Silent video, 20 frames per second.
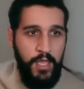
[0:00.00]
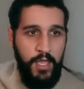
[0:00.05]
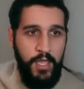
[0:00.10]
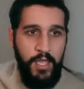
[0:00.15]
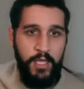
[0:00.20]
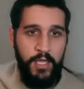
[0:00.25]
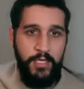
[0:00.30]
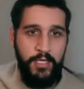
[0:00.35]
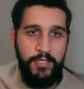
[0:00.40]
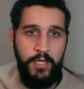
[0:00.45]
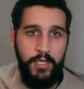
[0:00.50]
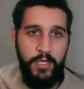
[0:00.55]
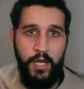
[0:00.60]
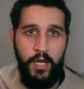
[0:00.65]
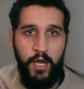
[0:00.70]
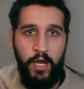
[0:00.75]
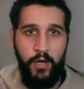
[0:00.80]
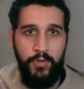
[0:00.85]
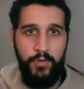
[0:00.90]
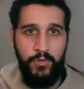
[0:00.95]
And
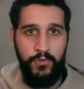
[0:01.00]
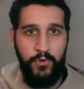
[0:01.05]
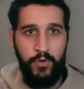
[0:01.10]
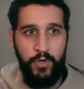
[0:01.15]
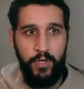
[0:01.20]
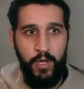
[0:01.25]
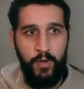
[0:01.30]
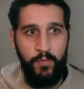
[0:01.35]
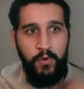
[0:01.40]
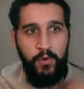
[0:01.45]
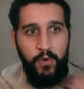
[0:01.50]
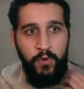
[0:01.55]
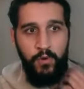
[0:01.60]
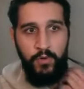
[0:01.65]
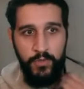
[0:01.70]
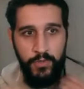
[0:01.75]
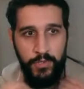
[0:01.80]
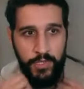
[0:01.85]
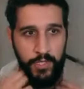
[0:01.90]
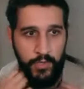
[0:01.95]
uh, I'll be throwing up
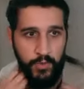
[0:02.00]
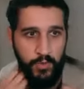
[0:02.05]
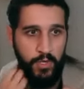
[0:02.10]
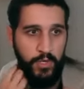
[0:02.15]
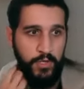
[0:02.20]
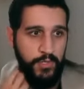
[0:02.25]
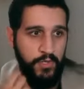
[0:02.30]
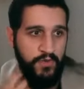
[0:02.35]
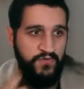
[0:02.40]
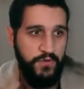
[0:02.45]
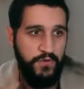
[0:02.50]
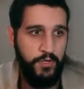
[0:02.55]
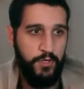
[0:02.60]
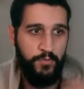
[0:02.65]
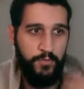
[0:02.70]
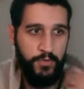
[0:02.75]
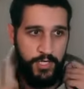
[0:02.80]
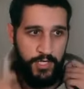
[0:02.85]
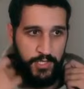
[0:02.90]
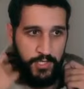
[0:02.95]
polls as well. So if you could
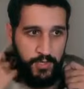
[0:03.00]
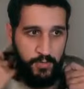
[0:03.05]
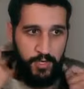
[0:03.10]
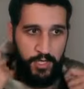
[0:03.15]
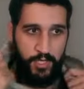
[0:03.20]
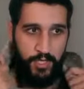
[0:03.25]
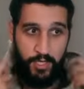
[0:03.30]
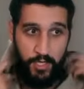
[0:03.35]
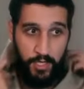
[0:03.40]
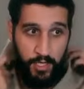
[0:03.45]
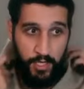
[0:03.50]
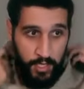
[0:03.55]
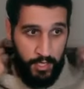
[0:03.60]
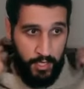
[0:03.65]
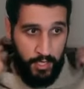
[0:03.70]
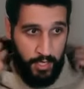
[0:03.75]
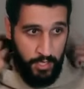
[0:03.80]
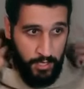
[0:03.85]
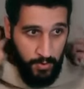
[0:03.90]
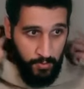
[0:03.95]
participate
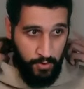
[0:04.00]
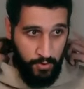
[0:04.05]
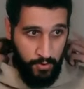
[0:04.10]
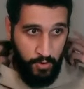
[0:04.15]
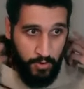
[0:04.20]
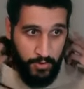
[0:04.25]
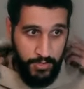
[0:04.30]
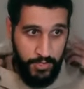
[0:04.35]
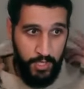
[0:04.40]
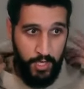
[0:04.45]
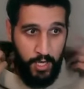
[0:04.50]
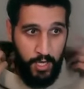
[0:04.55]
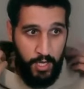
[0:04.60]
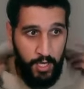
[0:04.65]
in the polls.